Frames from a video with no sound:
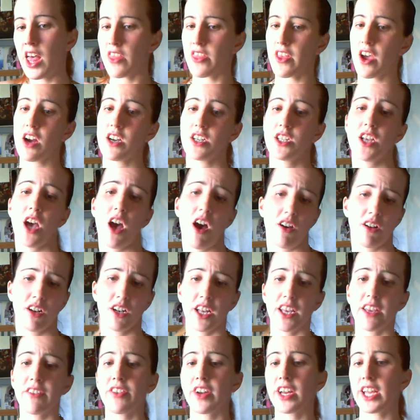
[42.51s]
They are
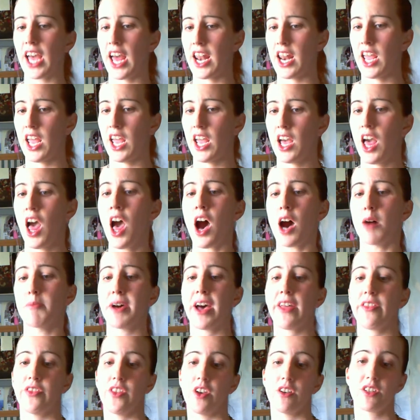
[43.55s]
totally forgetting
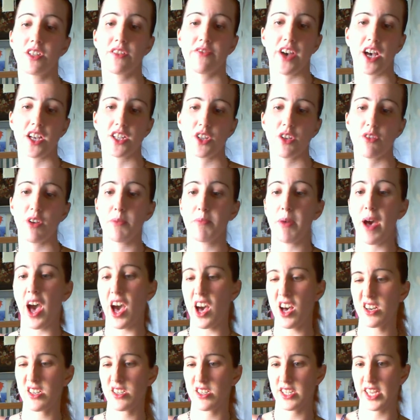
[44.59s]
about those of us who
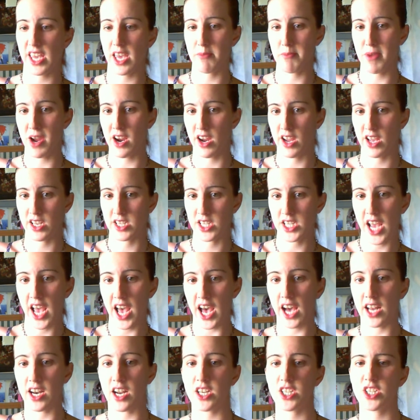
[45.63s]
oppose gay marriage
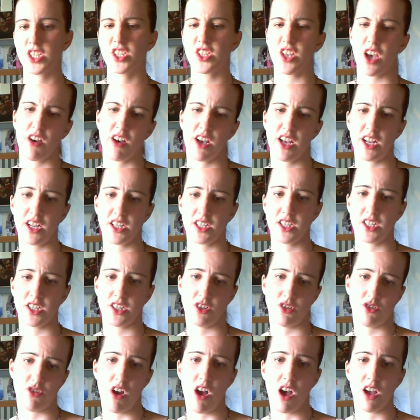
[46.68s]
and are so held to
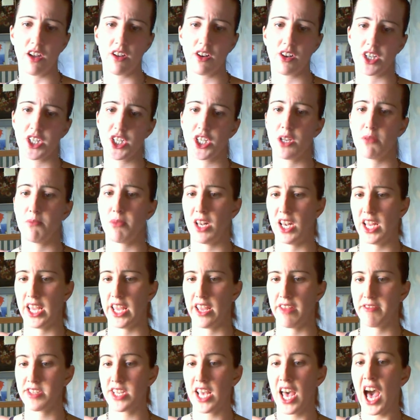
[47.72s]
strong Christian
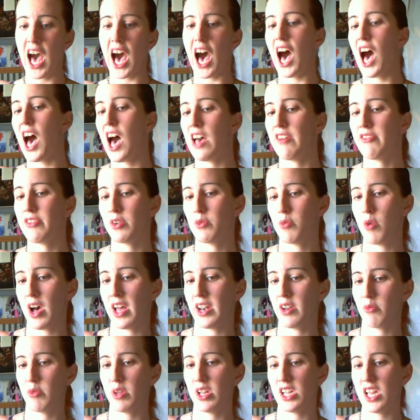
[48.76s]
beliefs. I, for
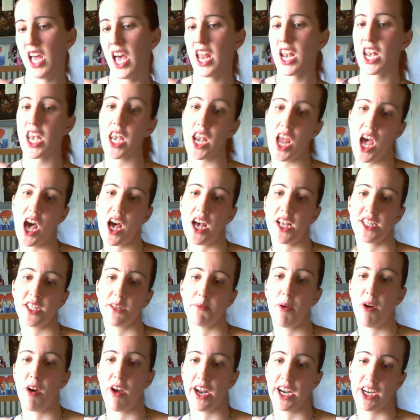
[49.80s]
one, will not
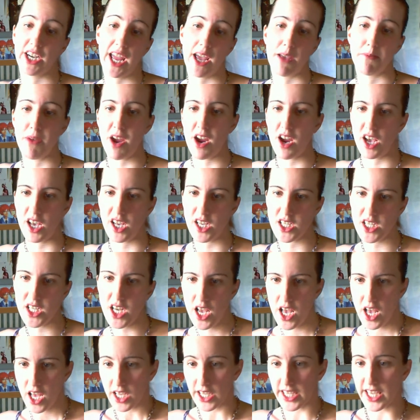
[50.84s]
support gay marriage.
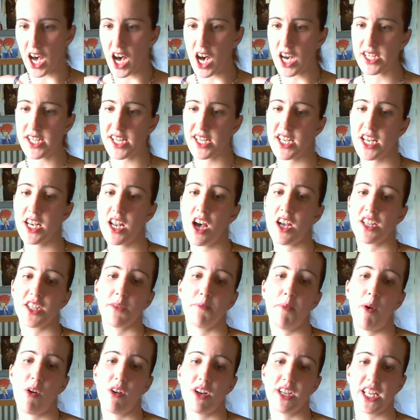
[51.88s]
God did not
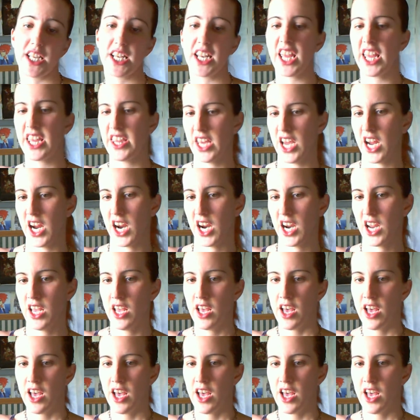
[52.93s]
support it either.